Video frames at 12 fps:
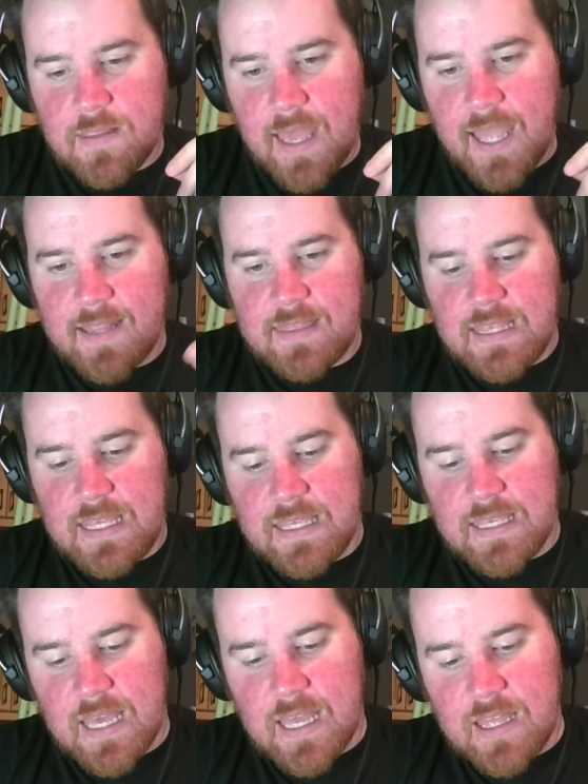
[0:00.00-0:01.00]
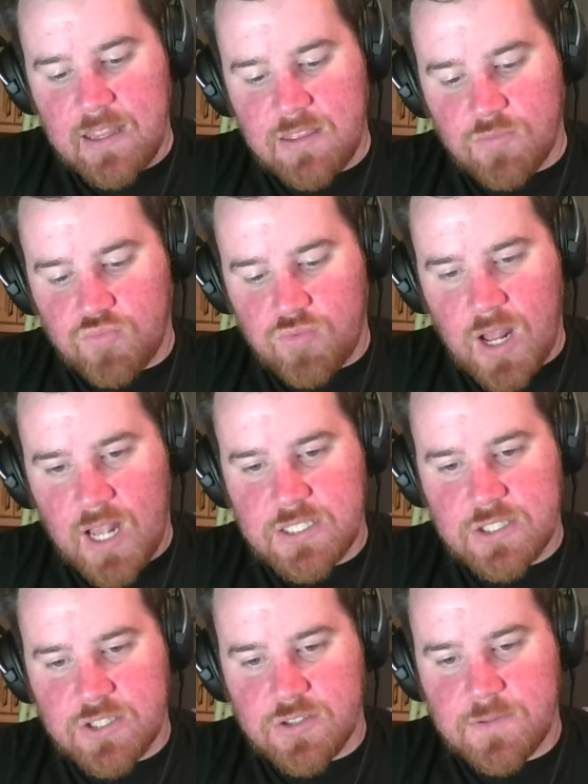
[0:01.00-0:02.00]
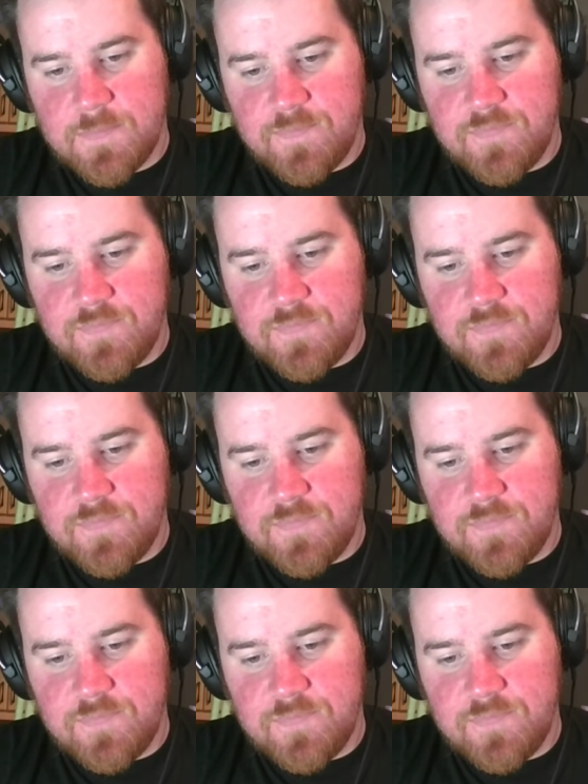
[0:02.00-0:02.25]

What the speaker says: at the roster.